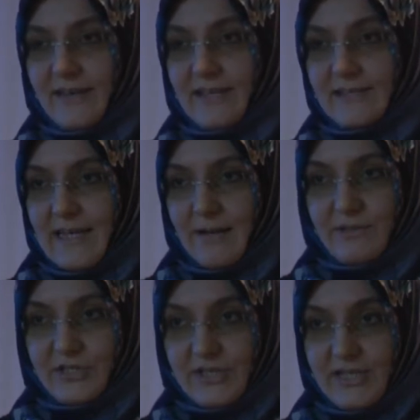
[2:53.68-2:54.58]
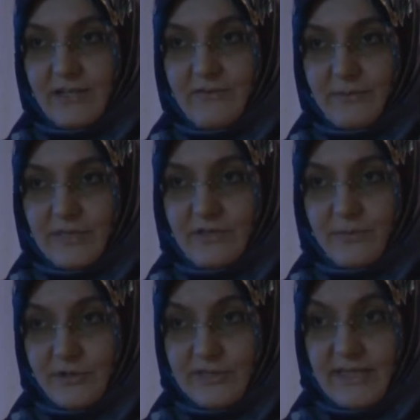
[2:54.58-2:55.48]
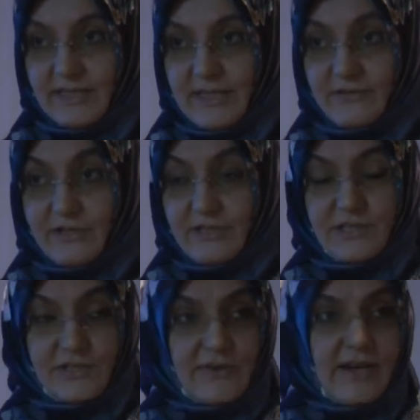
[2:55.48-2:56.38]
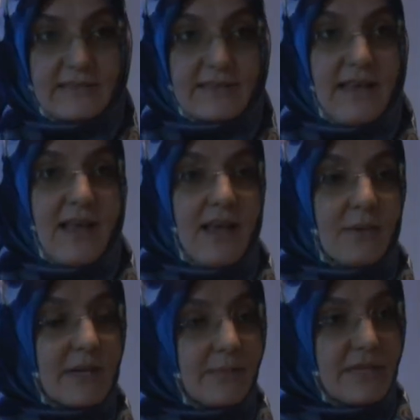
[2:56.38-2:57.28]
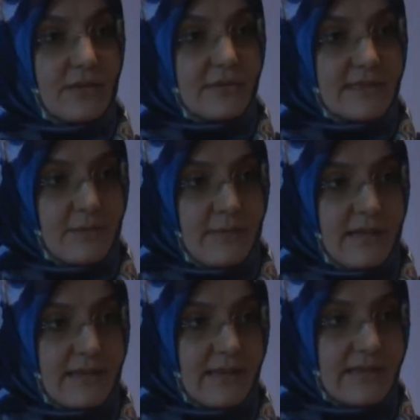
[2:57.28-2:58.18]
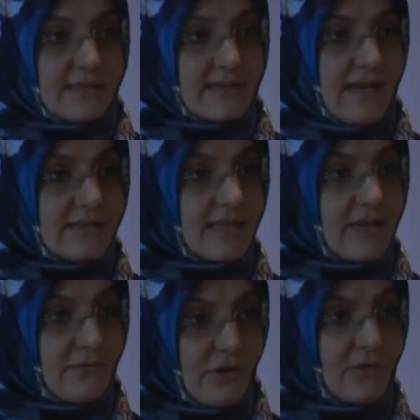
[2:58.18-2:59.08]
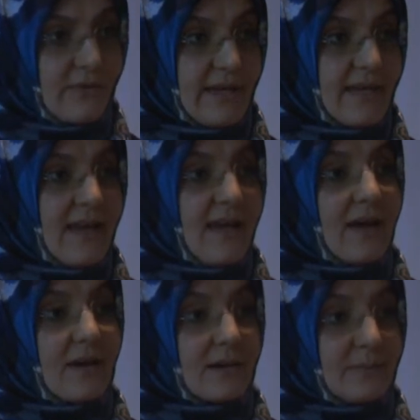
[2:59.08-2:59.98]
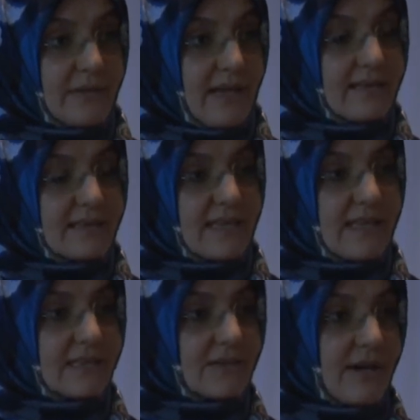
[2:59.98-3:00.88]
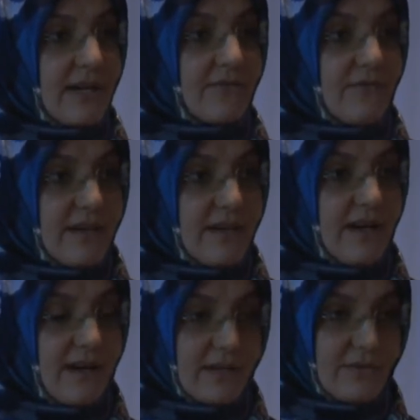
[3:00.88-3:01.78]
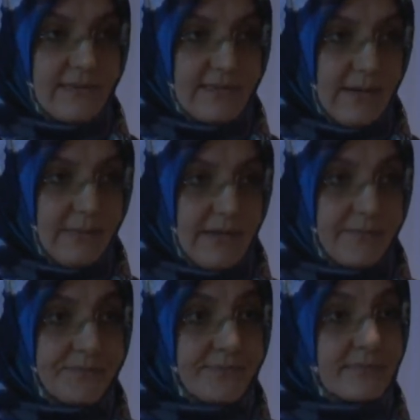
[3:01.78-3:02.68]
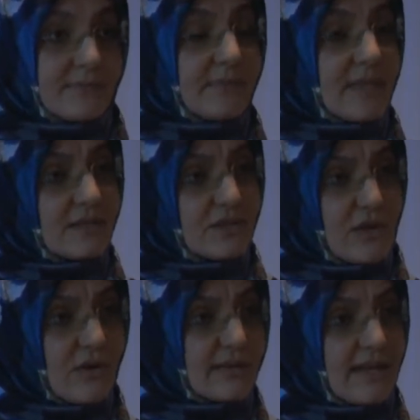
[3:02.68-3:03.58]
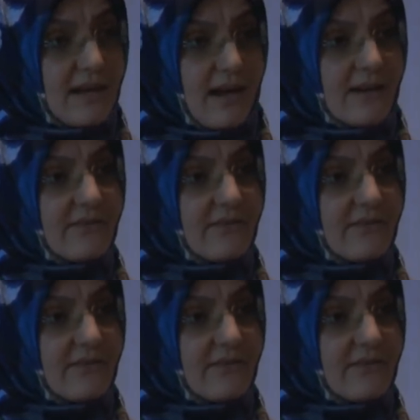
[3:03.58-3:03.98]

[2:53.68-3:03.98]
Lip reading: establishing government to protect their religious rights. But Bediüzzaman is not involving, plus he is trying very hard to stop them. So there are